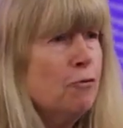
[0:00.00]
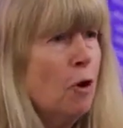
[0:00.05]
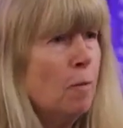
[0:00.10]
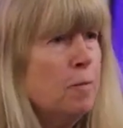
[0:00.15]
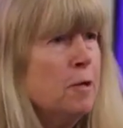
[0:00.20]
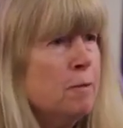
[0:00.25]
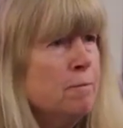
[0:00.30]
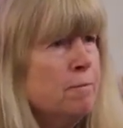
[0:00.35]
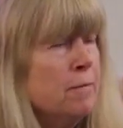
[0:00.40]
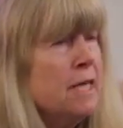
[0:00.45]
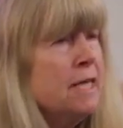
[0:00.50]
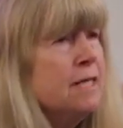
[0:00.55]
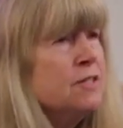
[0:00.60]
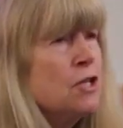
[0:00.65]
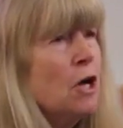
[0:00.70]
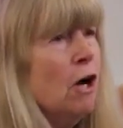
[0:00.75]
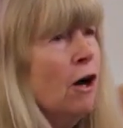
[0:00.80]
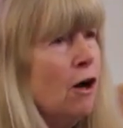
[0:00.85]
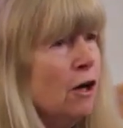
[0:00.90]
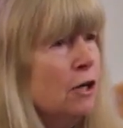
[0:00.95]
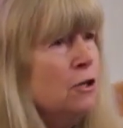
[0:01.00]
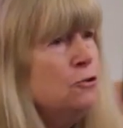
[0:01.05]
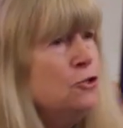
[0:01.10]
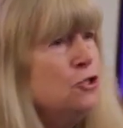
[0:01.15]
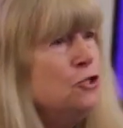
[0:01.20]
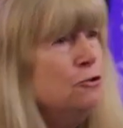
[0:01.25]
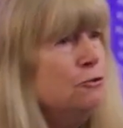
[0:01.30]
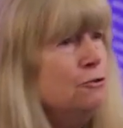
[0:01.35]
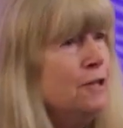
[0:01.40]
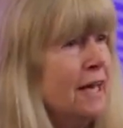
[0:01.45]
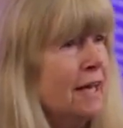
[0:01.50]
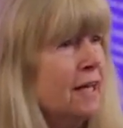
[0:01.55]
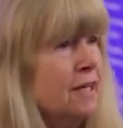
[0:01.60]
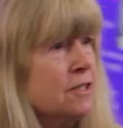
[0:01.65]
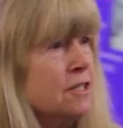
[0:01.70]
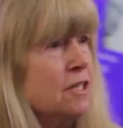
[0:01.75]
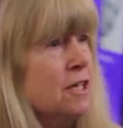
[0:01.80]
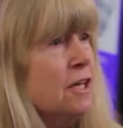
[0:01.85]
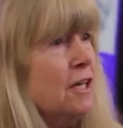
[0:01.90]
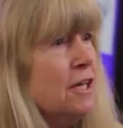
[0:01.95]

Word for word: problem is, how do you get